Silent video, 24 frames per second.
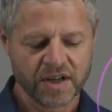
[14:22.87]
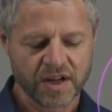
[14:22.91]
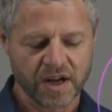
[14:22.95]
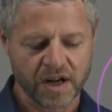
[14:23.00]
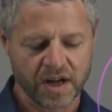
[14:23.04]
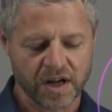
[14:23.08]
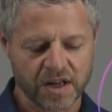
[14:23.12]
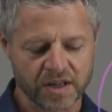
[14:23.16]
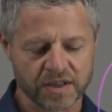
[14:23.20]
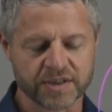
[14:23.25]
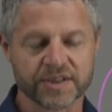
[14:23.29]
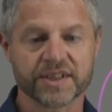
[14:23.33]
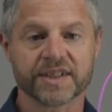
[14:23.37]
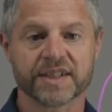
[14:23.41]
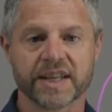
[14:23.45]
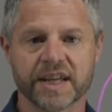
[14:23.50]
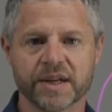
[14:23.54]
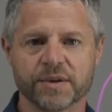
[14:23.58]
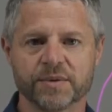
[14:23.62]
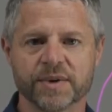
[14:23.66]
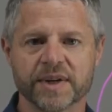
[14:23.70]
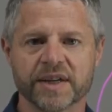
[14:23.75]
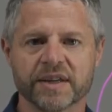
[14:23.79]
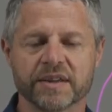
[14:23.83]
I'll
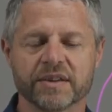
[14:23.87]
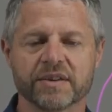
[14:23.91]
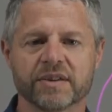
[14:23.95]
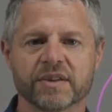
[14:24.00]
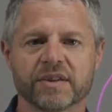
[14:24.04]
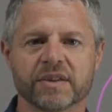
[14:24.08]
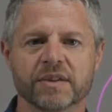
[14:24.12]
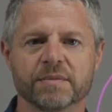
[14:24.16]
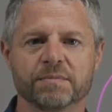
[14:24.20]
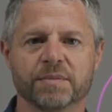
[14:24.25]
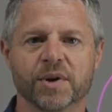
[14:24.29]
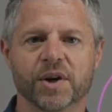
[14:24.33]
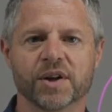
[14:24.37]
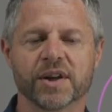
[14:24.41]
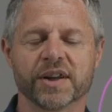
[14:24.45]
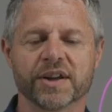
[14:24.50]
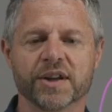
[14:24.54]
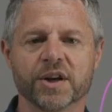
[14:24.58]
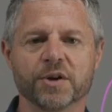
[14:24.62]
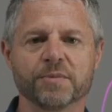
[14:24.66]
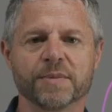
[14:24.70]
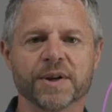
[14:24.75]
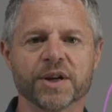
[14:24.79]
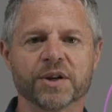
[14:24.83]
stay with
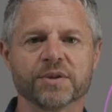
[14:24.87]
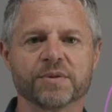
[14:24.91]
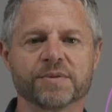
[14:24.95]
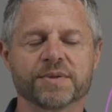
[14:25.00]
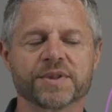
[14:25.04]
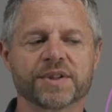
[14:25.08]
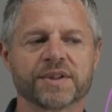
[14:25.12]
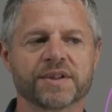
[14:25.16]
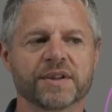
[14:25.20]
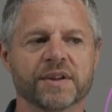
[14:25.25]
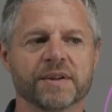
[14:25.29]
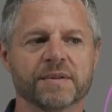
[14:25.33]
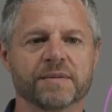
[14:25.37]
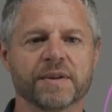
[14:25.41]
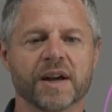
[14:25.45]
polynomials,